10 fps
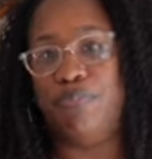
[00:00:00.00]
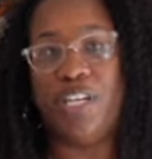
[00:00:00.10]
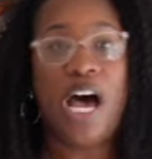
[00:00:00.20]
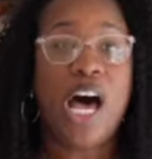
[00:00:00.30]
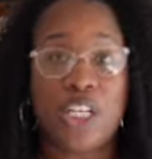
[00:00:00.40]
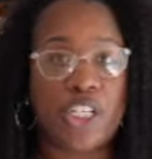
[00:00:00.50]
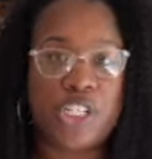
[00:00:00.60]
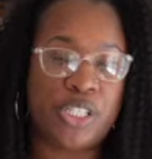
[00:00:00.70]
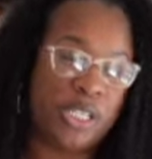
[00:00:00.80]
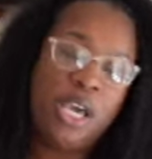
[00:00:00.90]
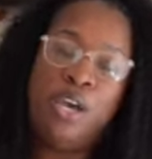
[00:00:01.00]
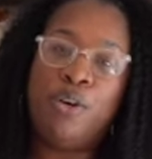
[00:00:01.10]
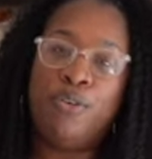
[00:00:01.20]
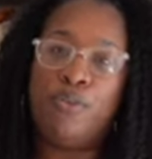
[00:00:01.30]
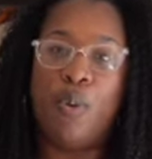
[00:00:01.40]
dollars
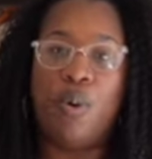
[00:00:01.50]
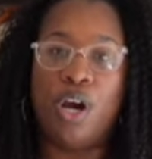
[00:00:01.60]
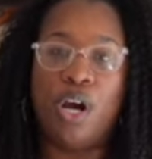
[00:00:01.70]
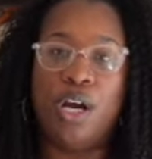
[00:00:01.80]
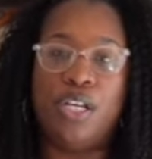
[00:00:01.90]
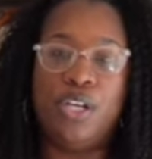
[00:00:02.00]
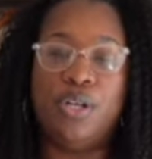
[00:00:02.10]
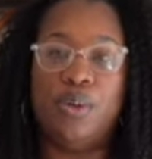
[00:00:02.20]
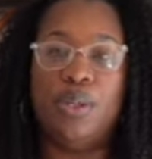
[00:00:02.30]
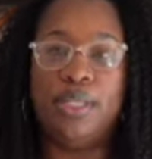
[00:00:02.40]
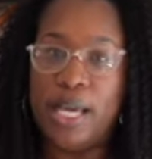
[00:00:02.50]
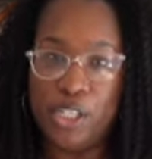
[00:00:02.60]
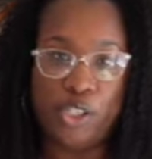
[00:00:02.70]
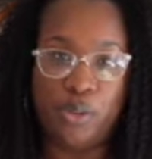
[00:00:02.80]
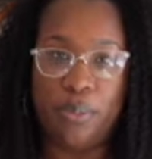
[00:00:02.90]
for, you know,
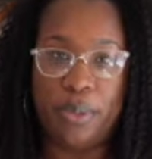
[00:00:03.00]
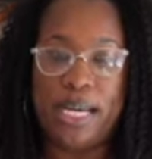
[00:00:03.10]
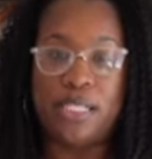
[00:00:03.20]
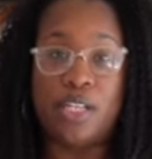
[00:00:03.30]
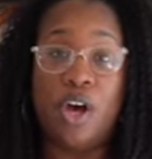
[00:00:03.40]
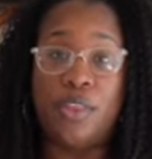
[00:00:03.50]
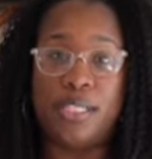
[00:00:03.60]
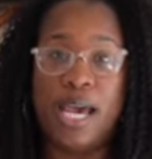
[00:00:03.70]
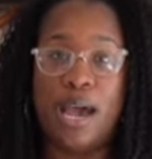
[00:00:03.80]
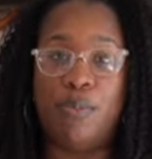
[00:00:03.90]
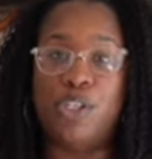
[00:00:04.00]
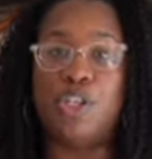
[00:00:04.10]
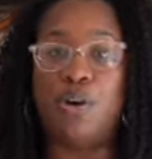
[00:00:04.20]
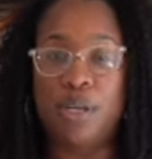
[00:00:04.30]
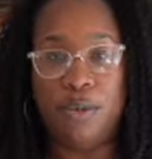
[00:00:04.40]
luxury brands all the time? Which,
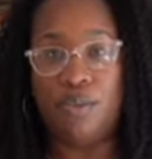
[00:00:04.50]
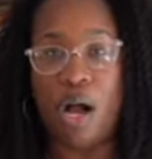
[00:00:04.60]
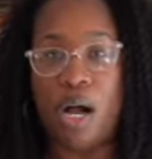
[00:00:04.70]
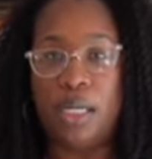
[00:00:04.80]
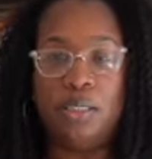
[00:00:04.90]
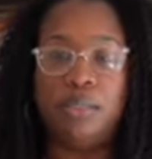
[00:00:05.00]
don't get me wrong,